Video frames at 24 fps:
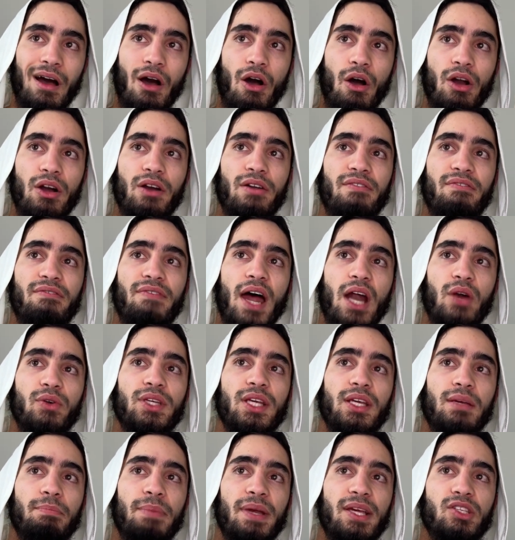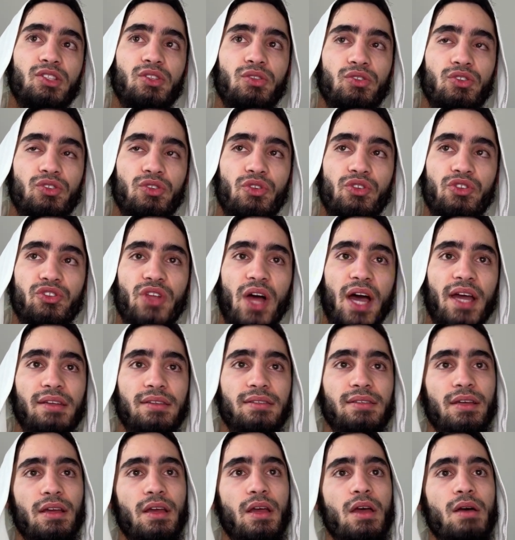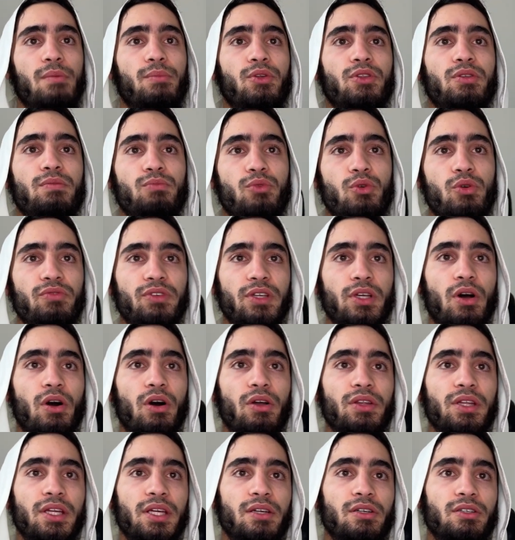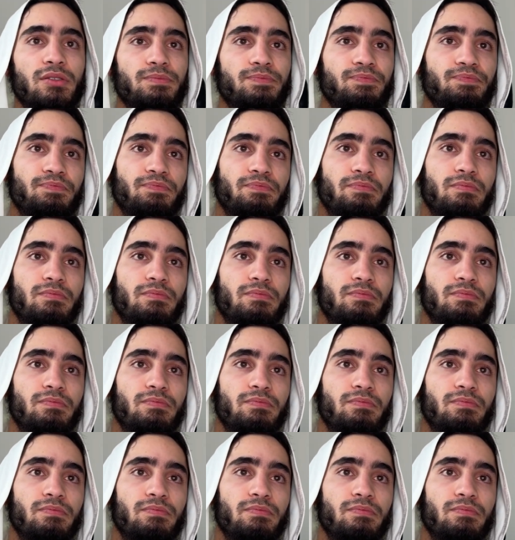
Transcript: are varying based on society. But moving on here,